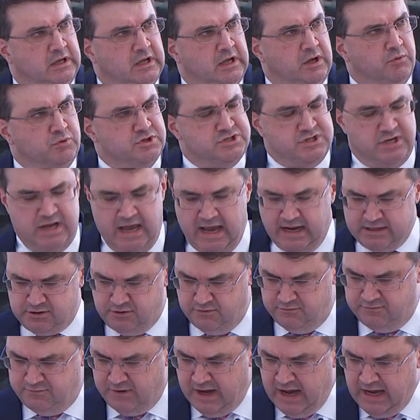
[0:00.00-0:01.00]
It was an
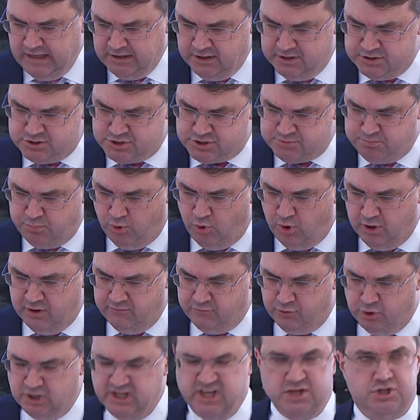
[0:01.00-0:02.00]
act of violence born
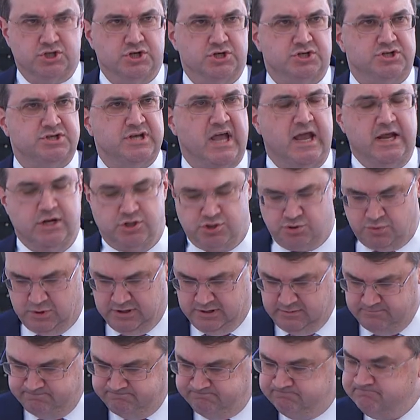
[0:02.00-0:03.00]
of religious hatred,